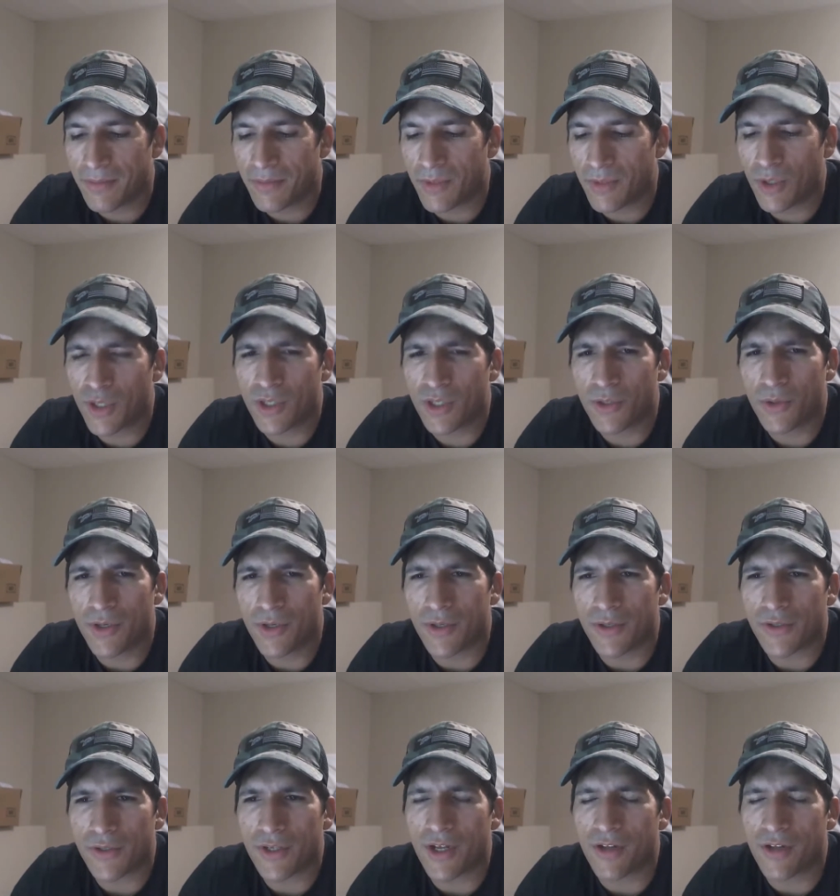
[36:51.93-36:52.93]
You could do it
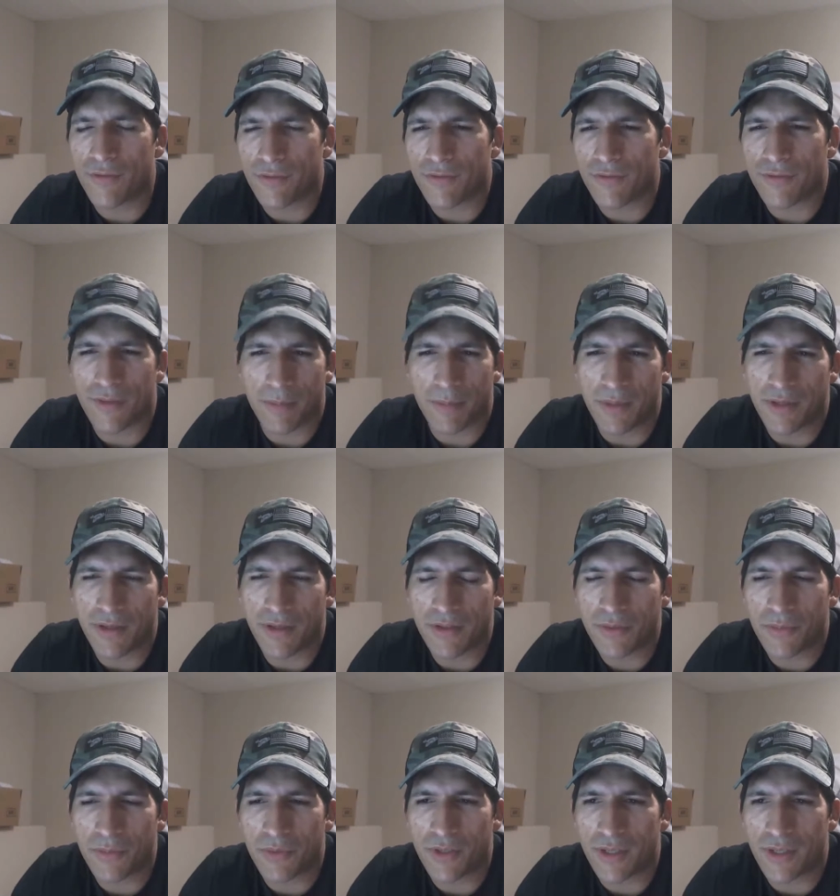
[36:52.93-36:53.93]
yourself. I mean, it's
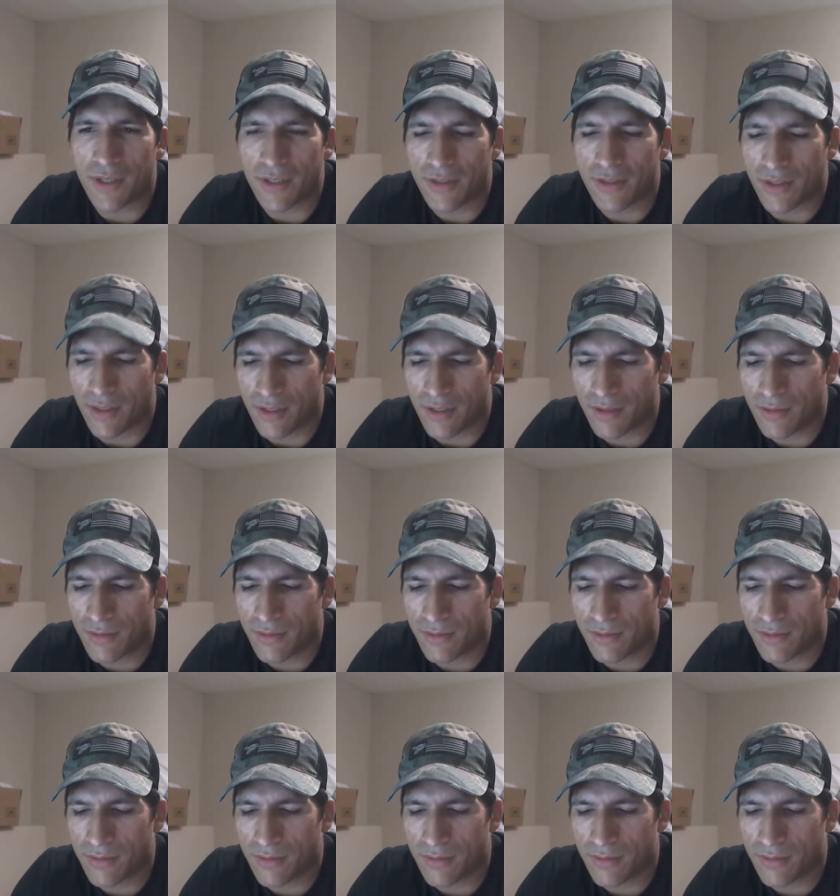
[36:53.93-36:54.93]
pretty easy.
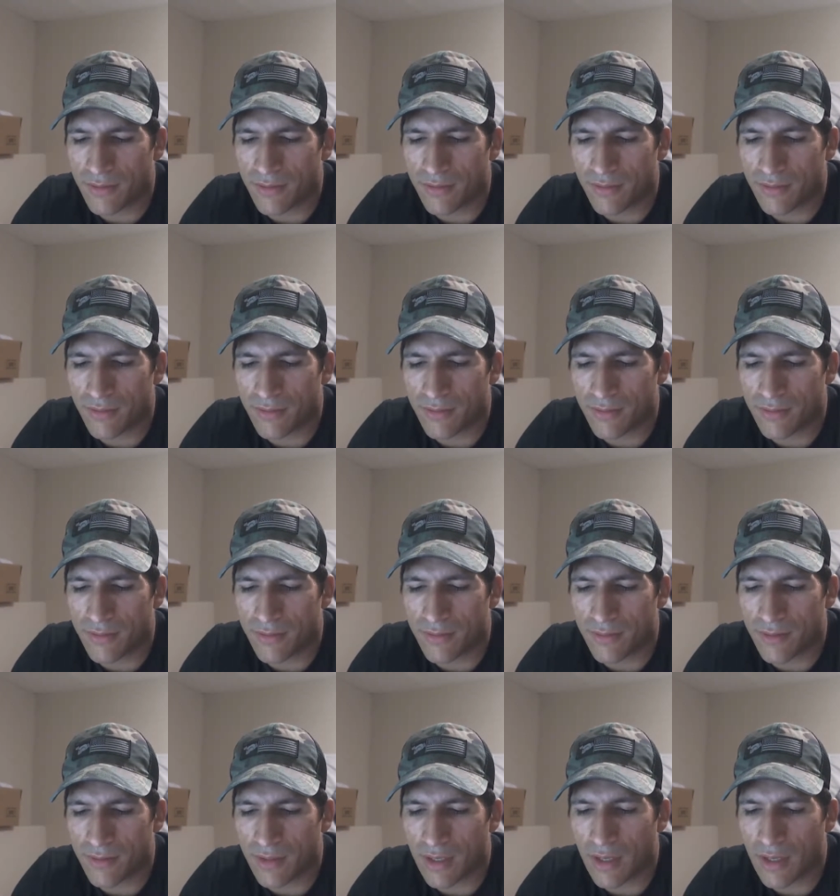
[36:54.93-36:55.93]

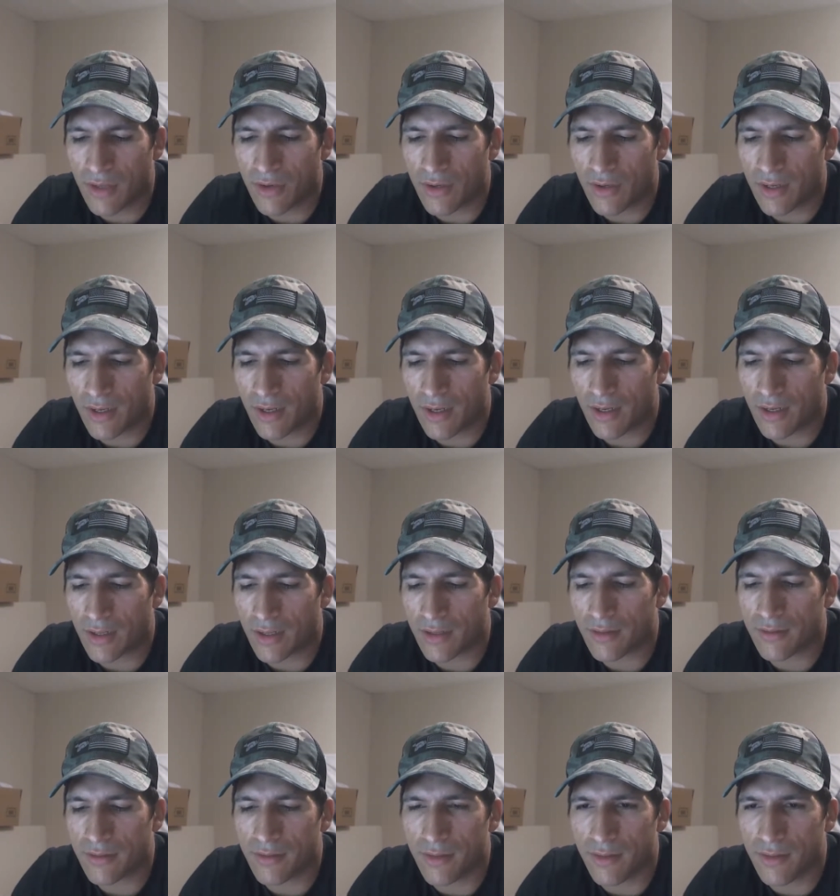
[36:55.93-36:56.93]
It's literally like
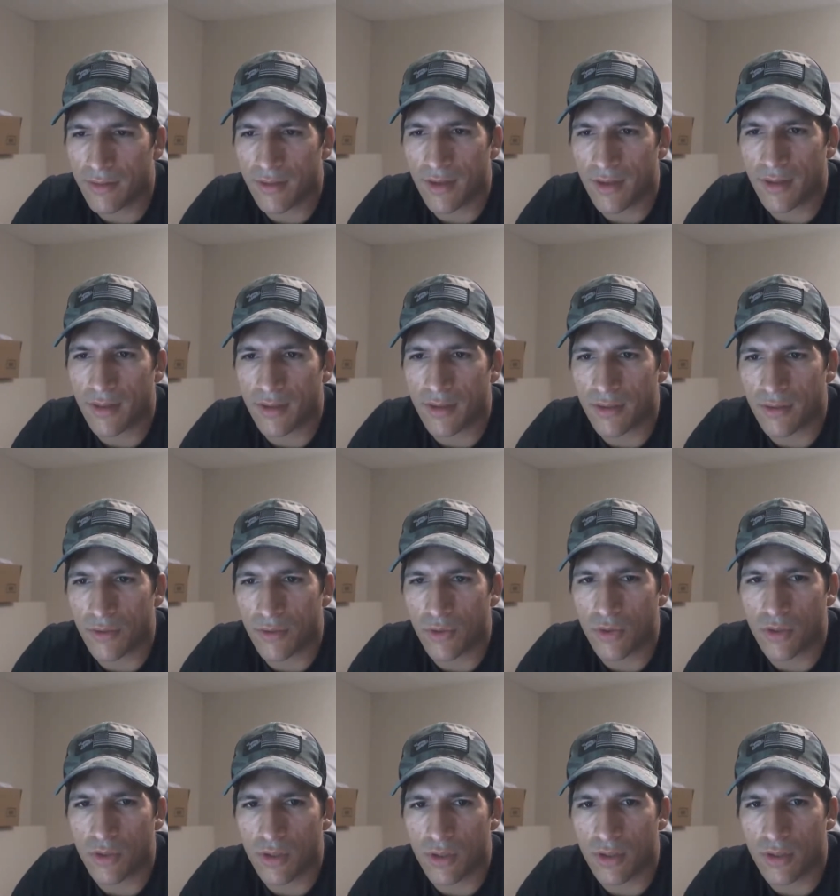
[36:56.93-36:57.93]
you take the
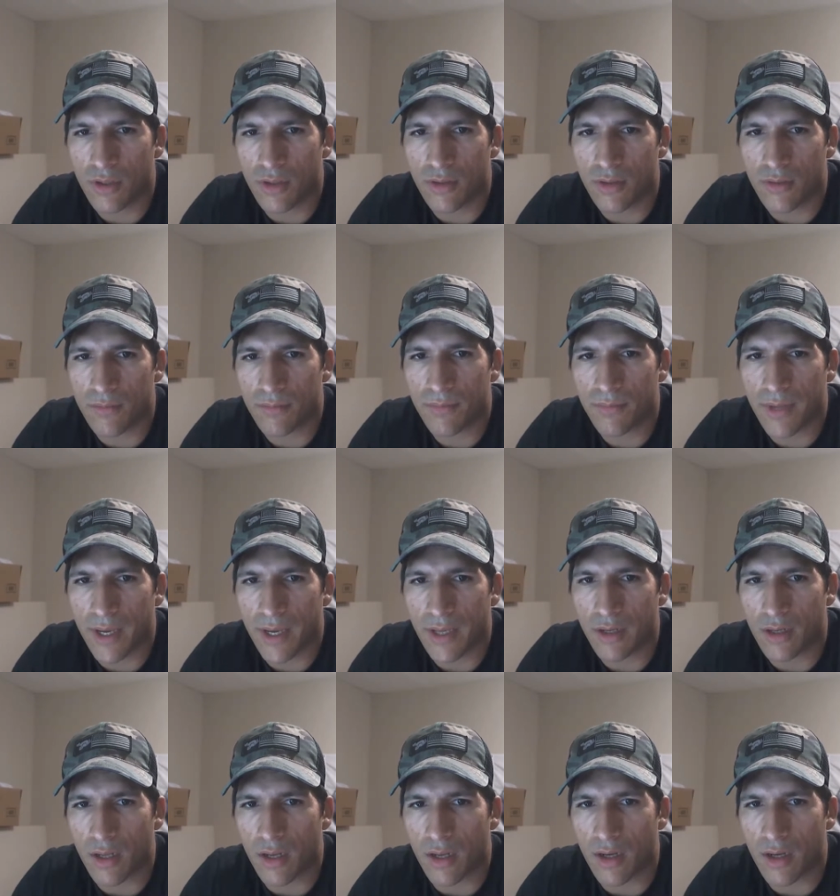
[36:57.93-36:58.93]
door
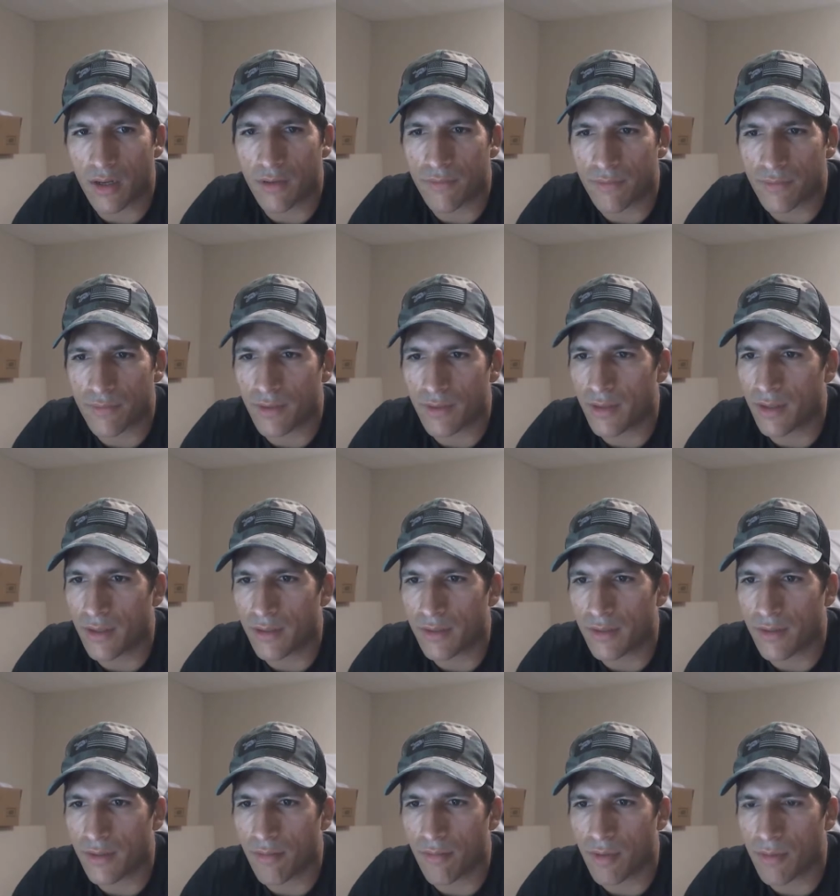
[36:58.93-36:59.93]
panel off and then
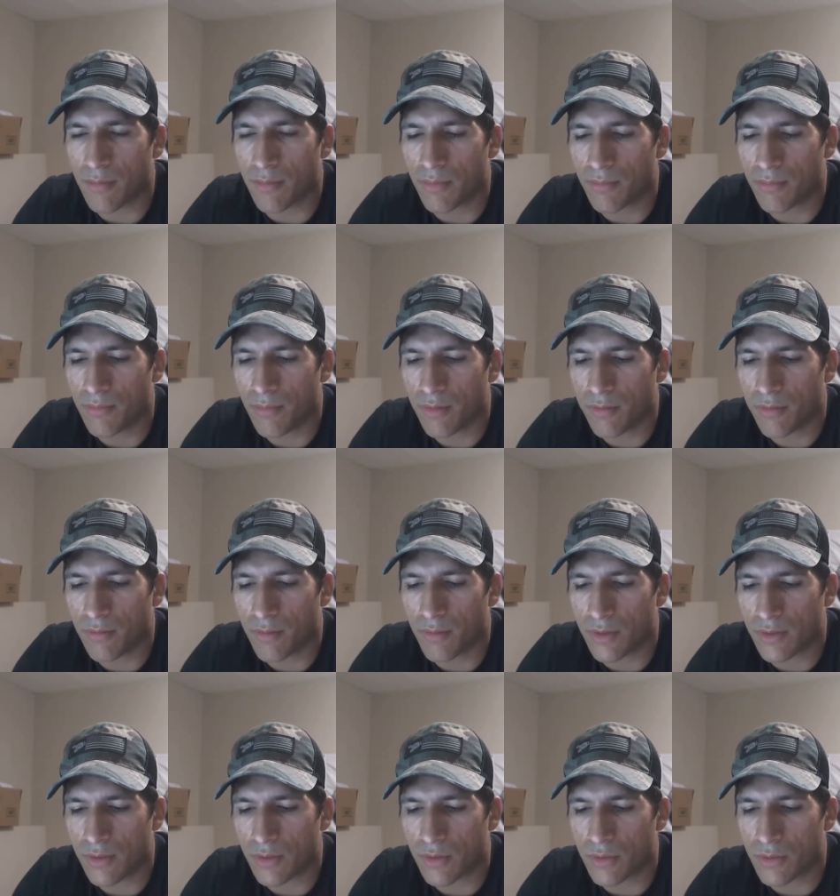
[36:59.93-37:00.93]
it's three
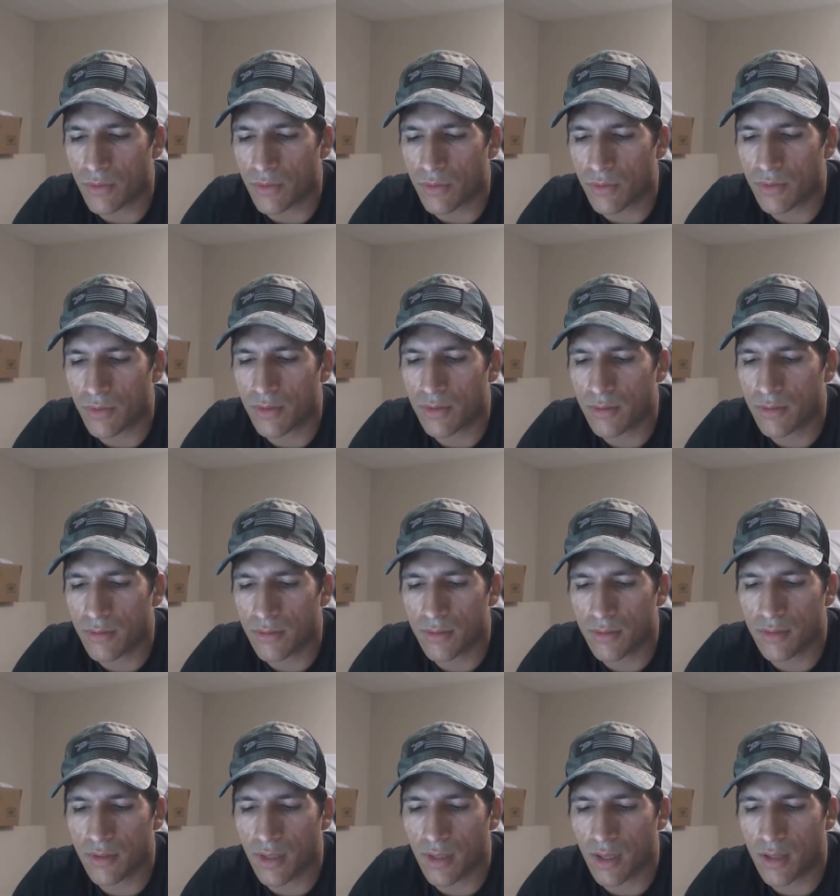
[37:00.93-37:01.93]
screws.
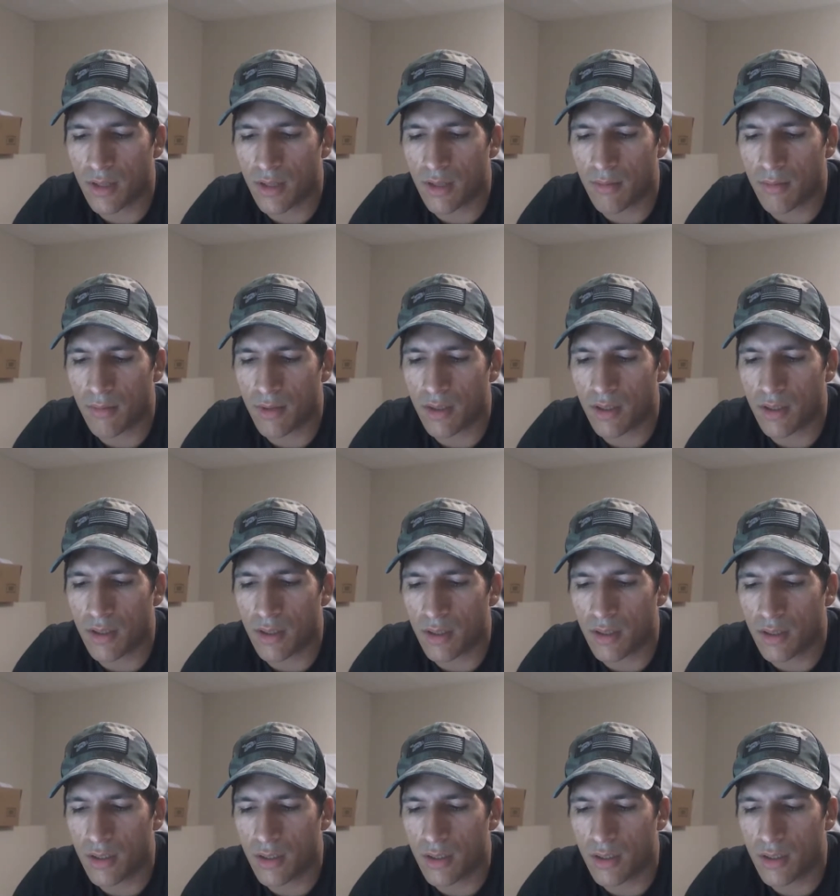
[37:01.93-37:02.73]
It's not that bad.